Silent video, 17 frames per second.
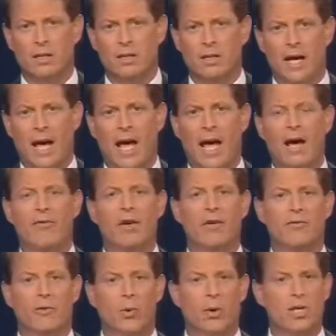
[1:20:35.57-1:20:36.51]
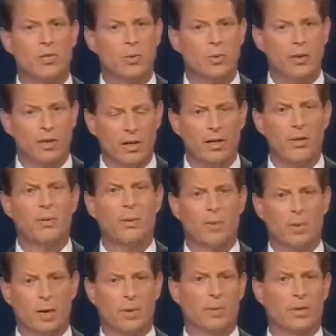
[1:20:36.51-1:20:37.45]
to have a voice within the
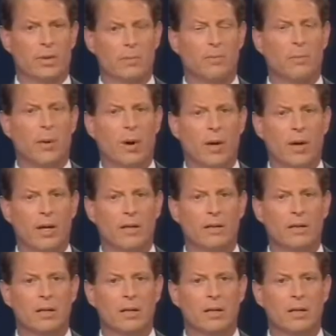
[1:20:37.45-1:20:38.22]
Republican Party